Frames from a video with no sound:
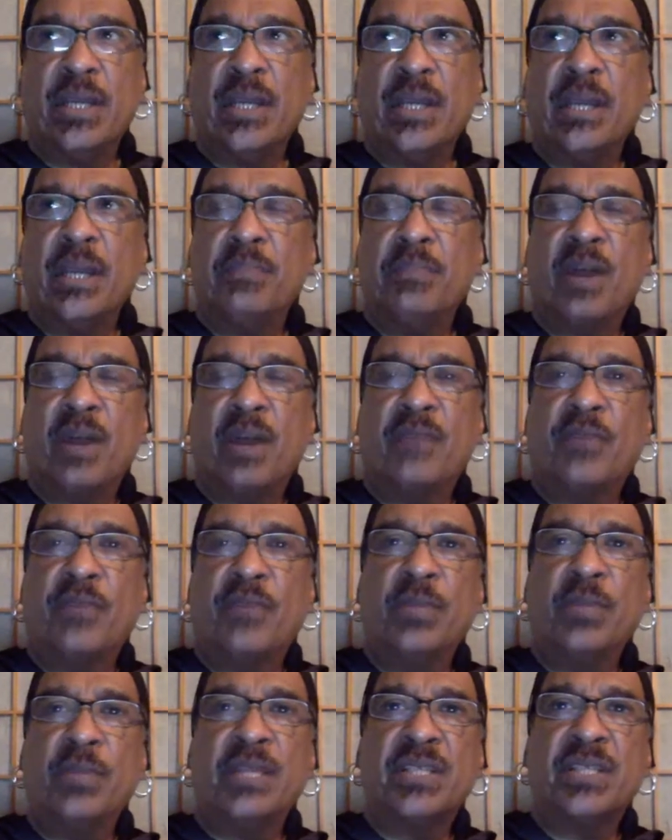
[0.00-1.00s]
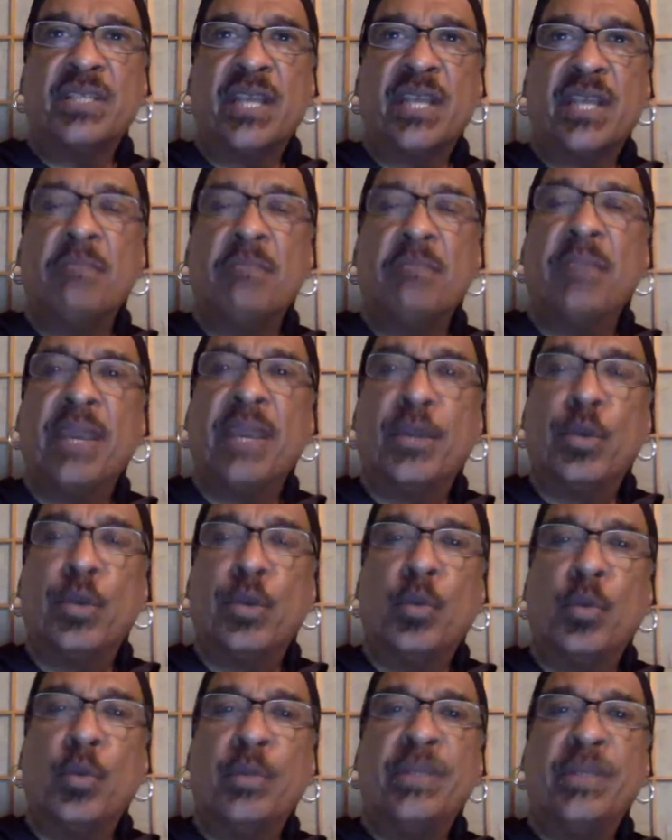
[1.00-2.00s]
proverb that said a man or woman
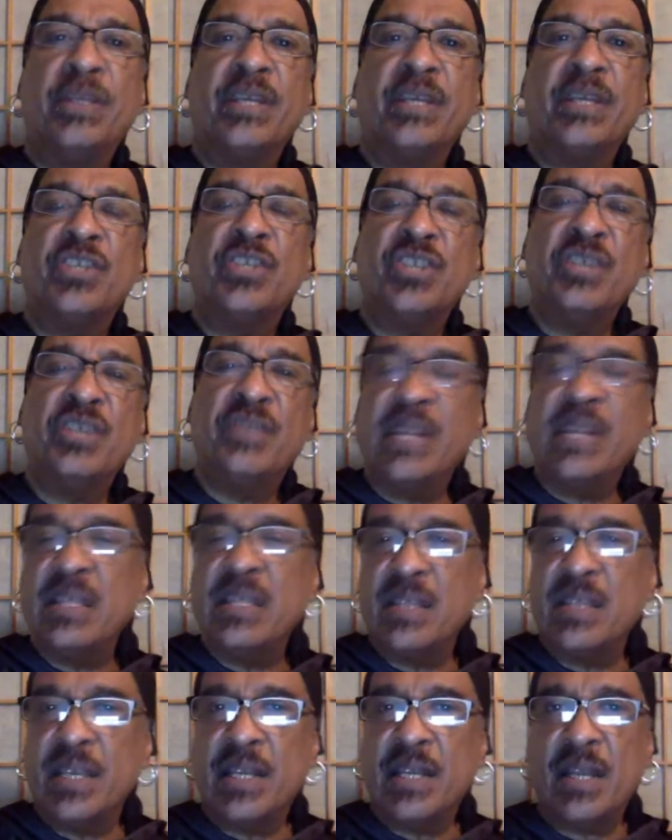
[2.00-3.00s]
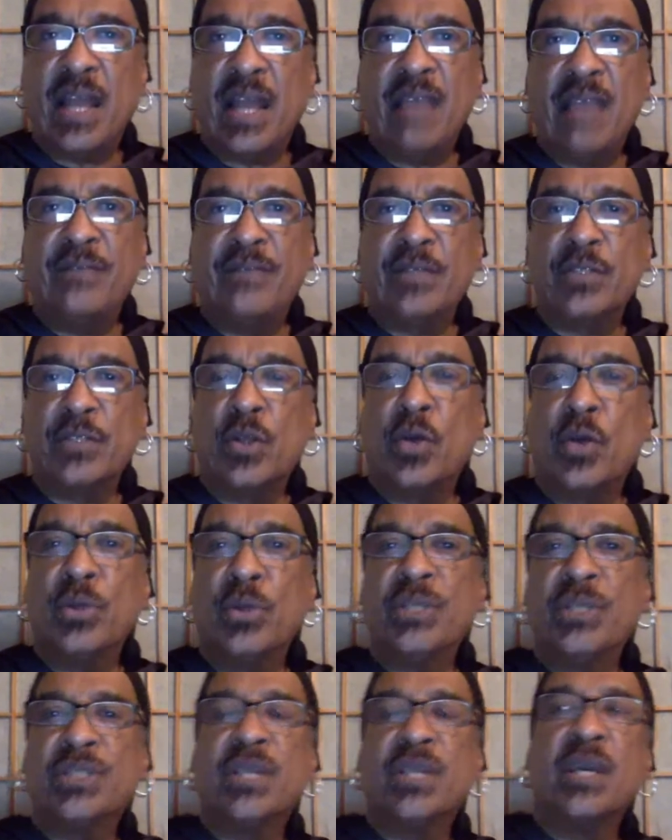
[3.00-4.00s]
can achieve anything in life as long as
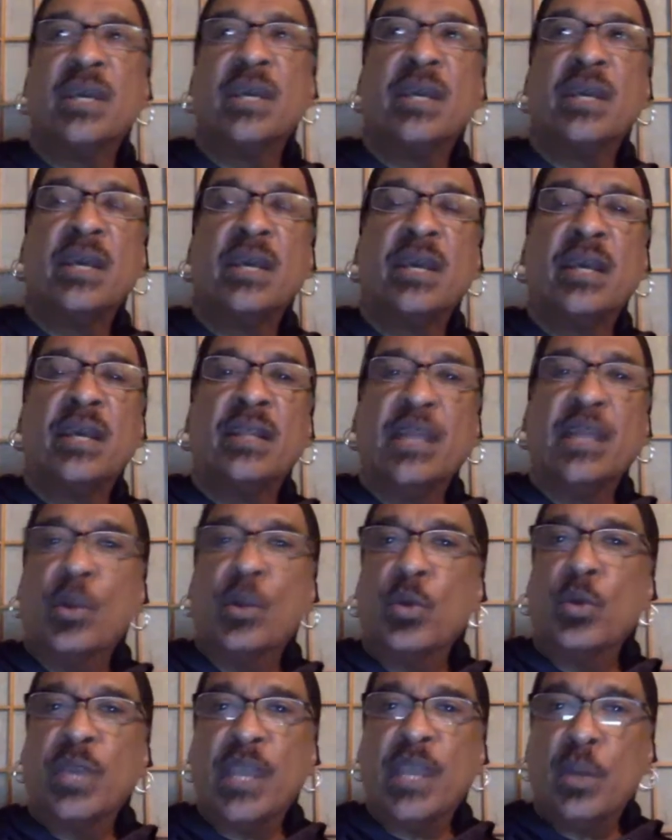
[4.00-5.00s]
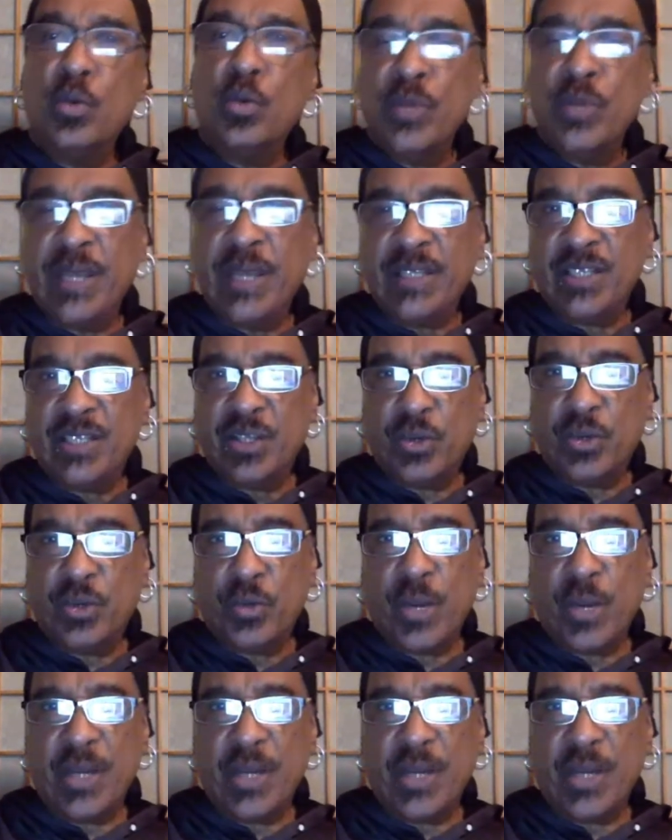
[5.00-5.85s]
they don't care who gets the credit.